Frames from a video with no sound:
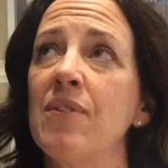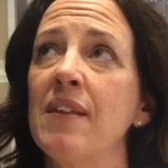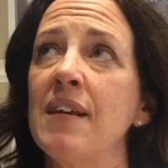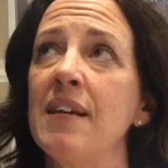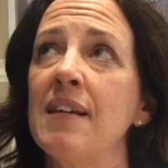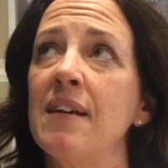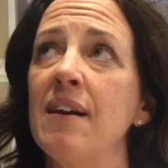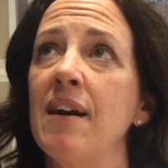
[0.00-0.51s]

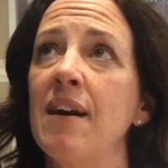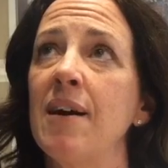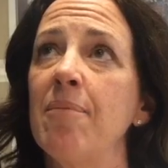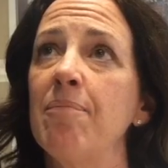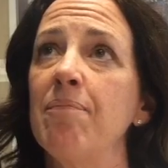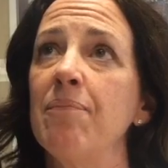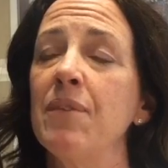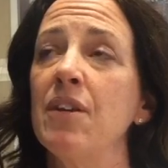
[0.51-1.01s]
think
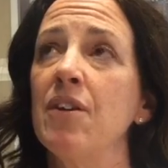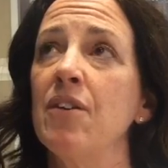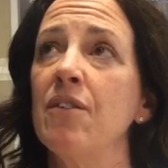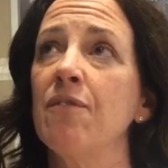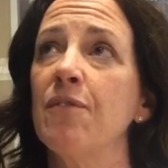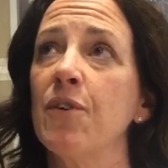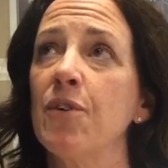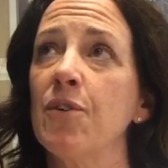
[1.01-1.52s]

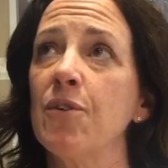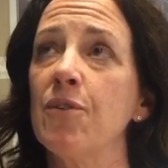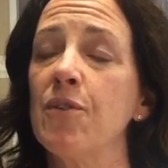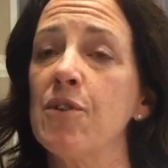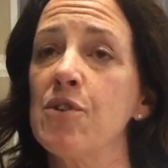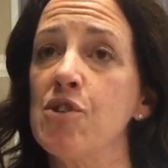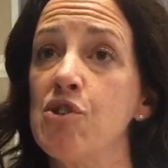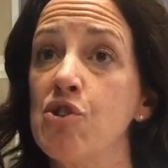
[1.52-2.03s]
for
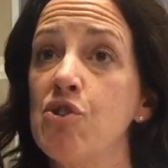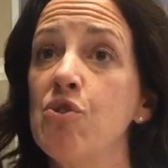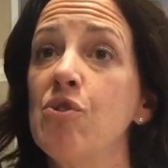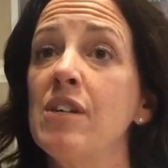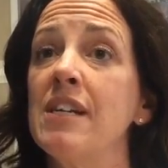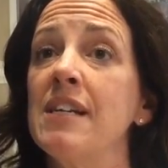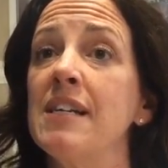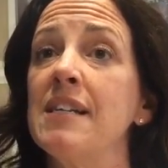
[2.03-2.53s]
the
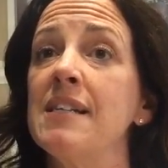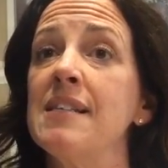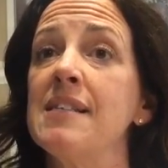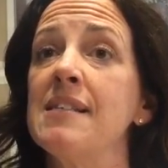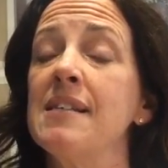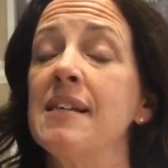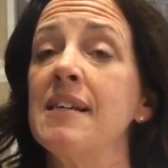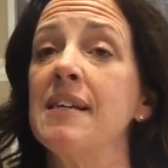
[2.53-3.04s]

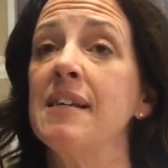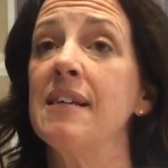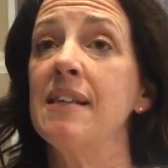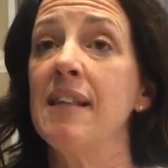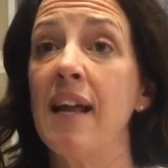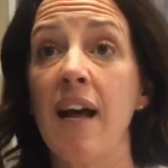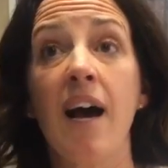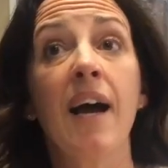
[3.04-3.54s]
students
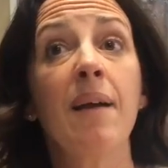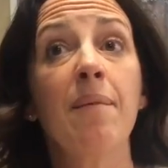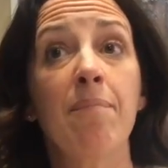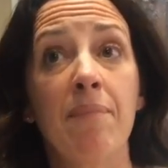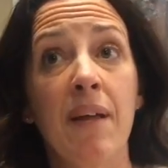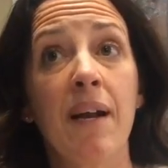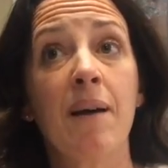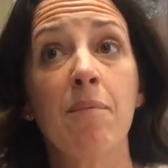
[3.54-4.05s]
that
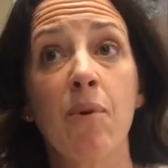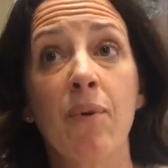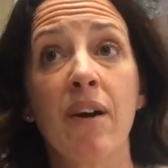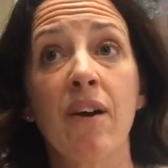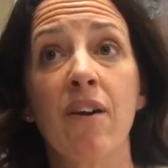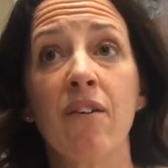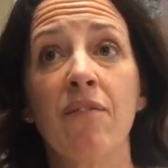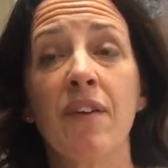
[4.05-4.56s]
I'm
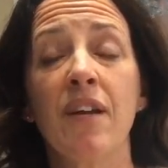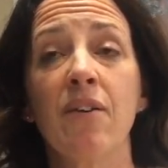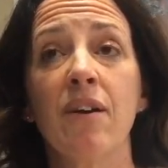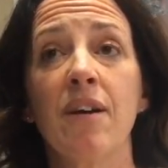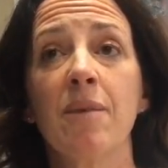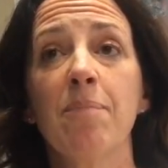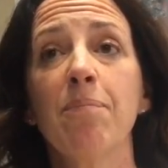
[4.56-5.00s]
aware of here at